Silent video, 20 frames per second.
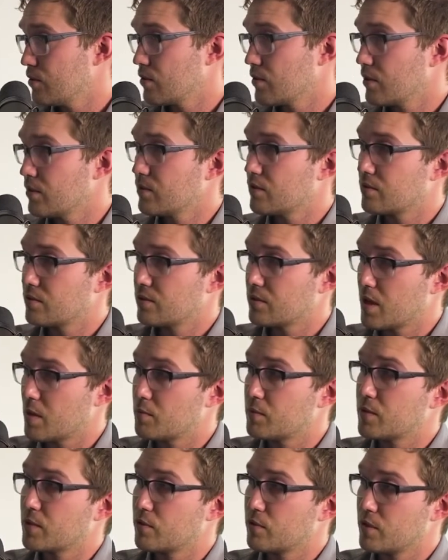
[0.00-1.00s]
There is
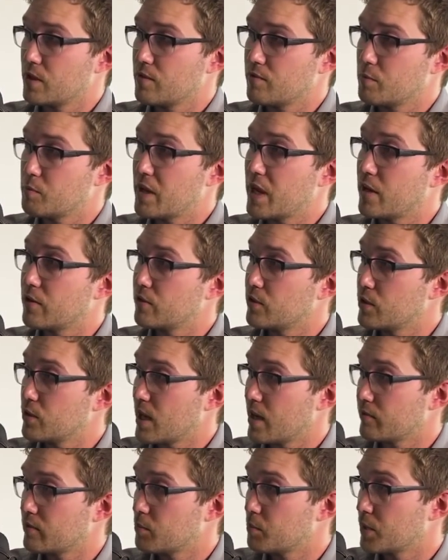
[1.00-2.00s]
some degree of a boundary you
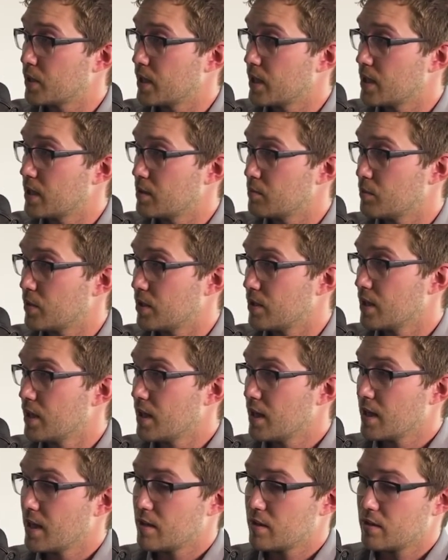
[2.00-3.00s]
have to play in, but
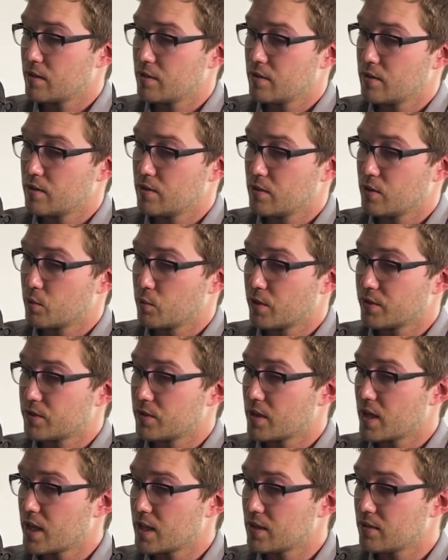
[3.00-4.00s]
there
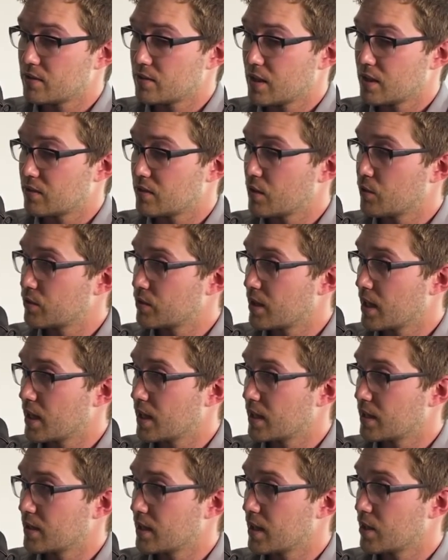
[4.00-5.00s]
wasn't any sense I was
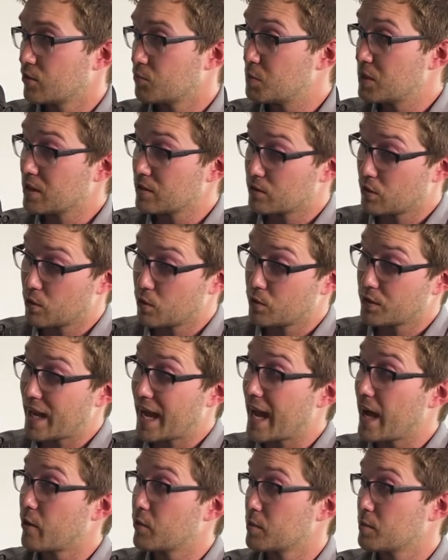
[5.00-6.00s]
getting that I was being told
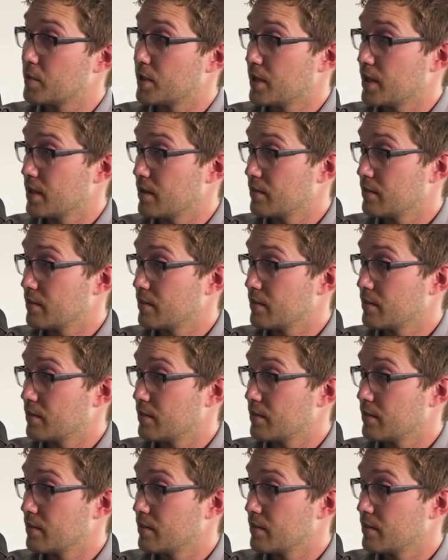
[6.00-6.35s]
how to play.